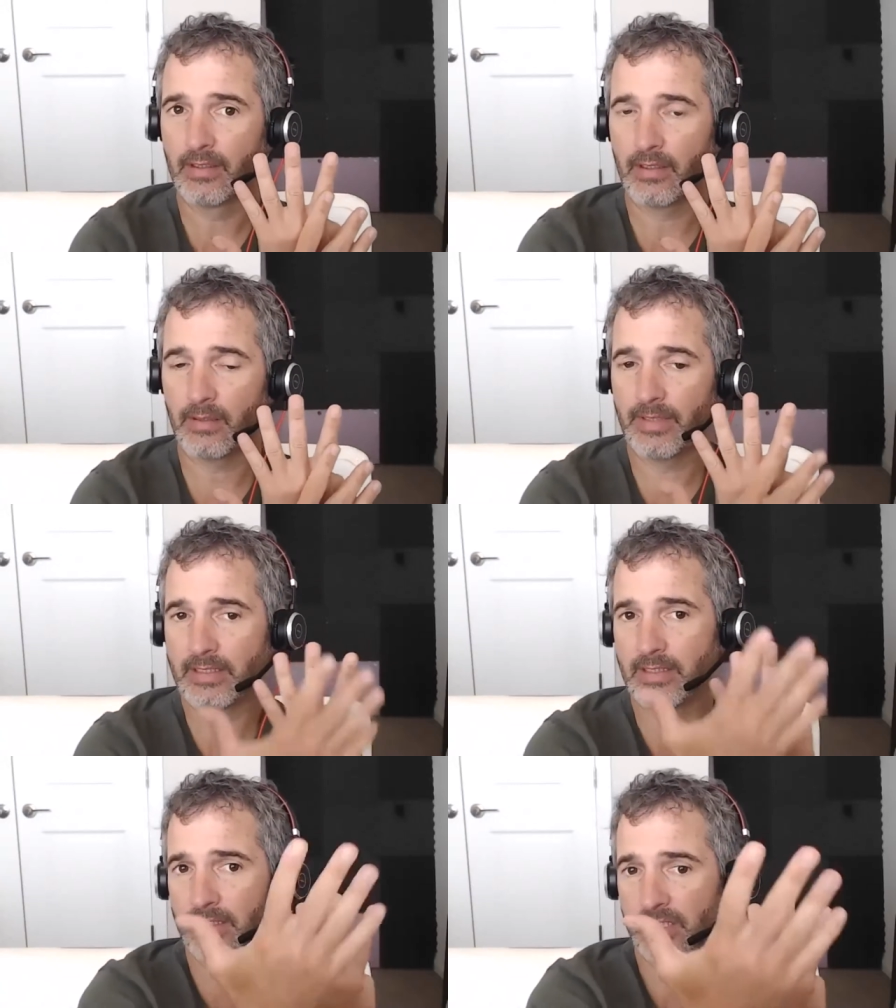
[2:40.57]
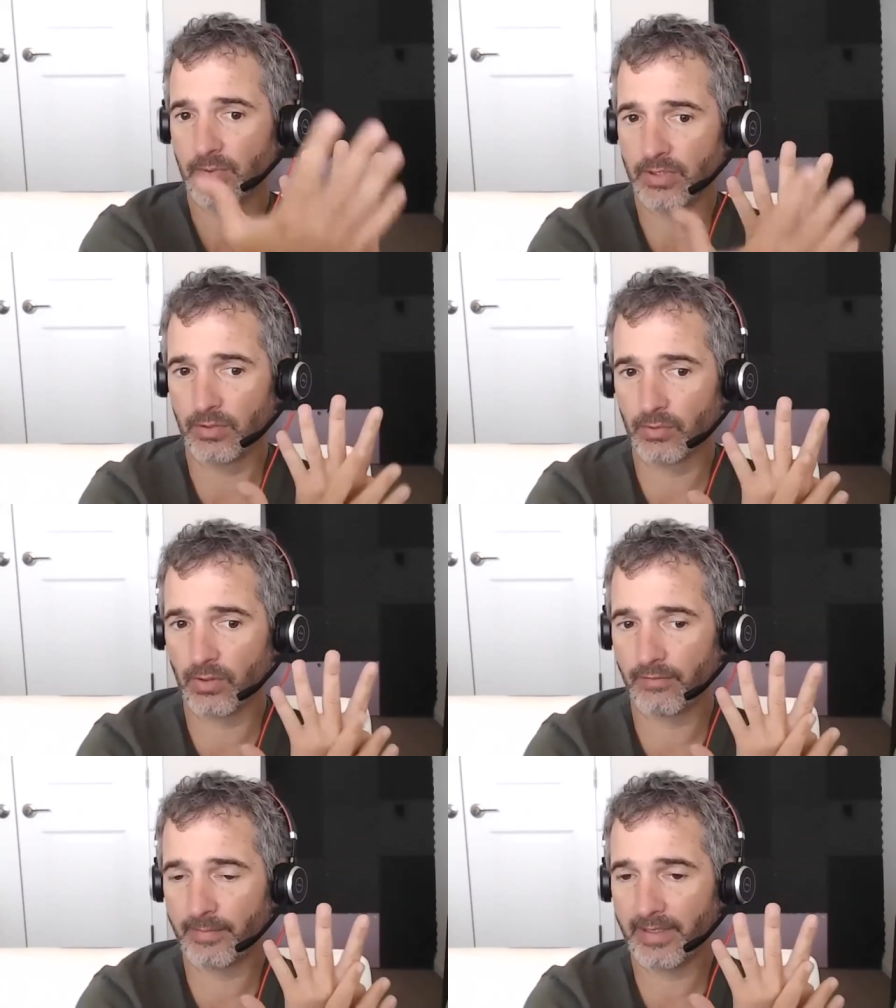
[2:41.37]
um, I did this with you,
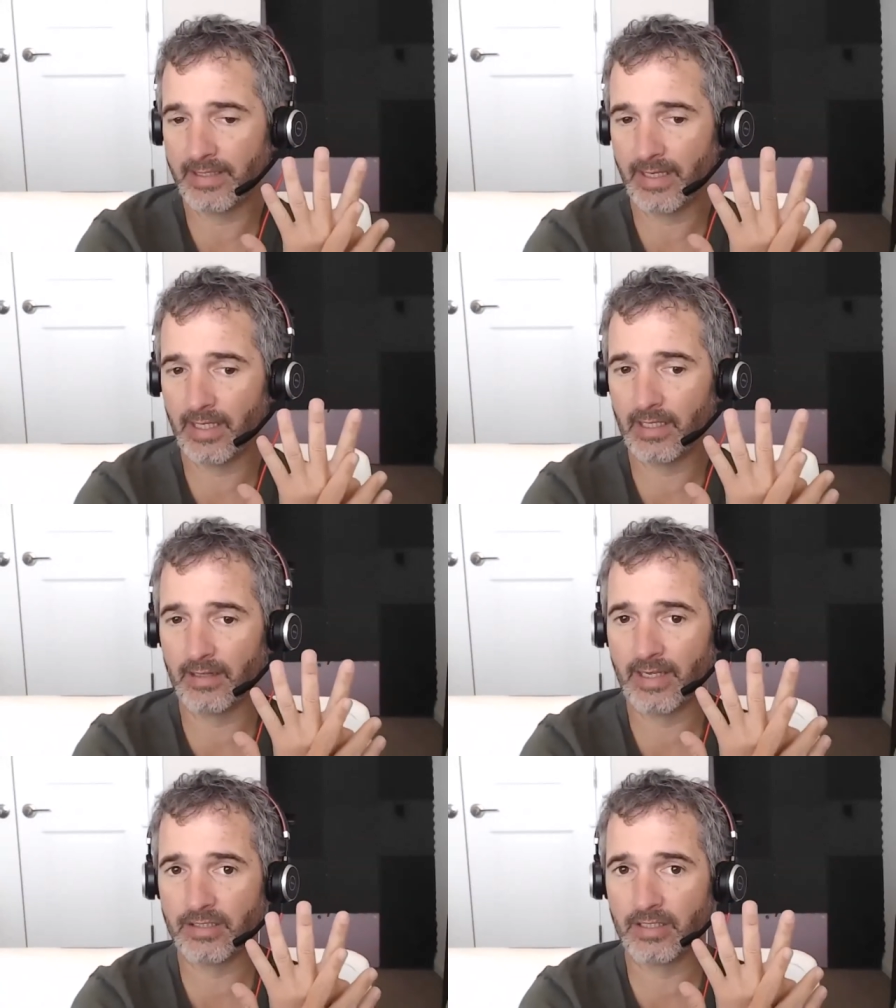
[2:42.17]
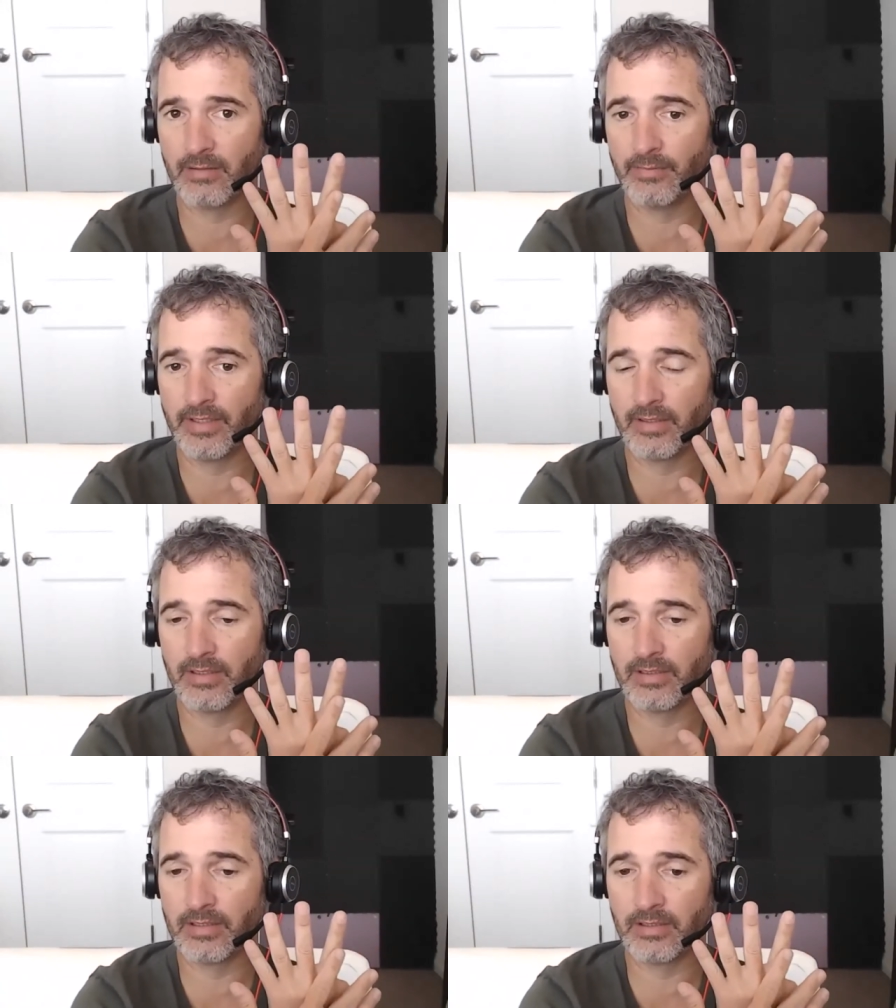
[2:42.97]
Ruar, for my dad, allows you the
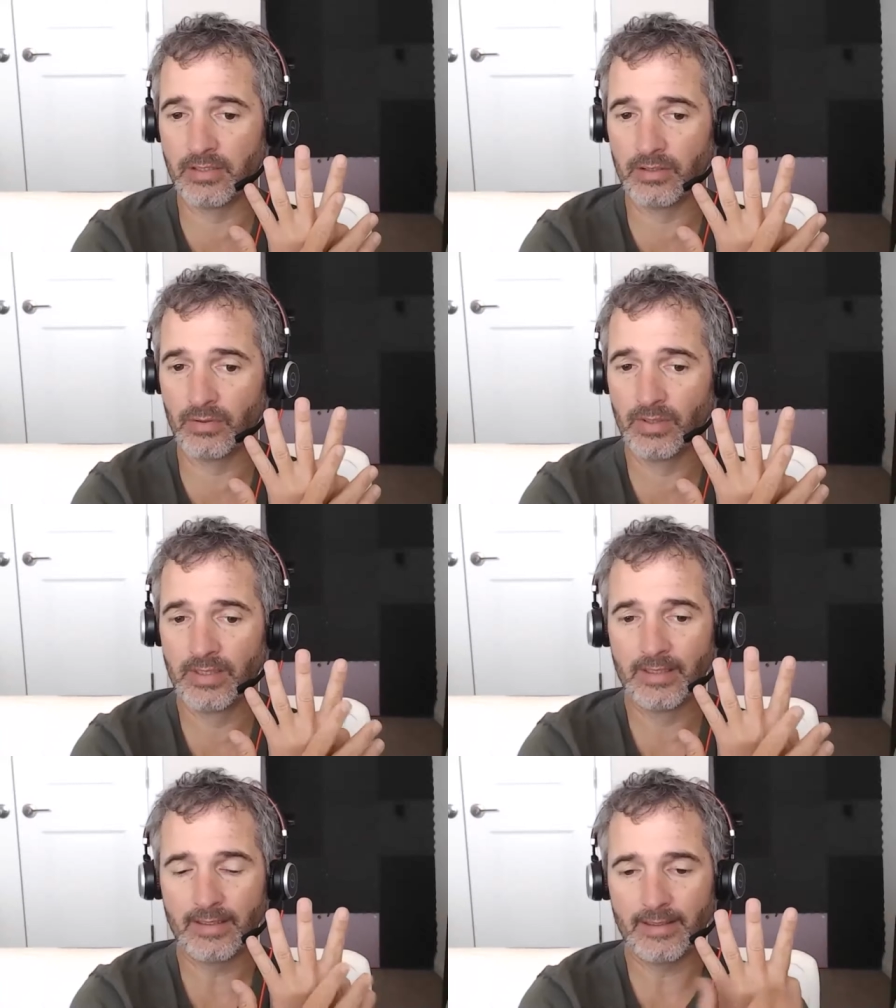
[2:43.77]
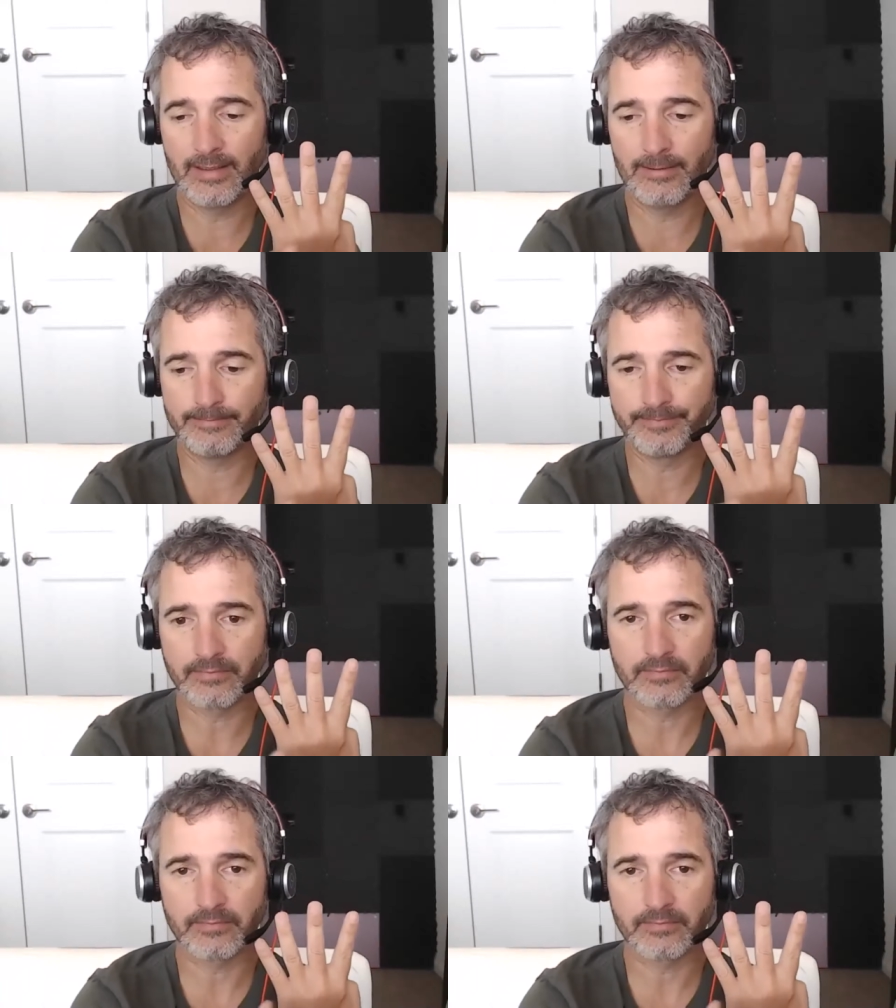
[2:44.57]
ability to do um,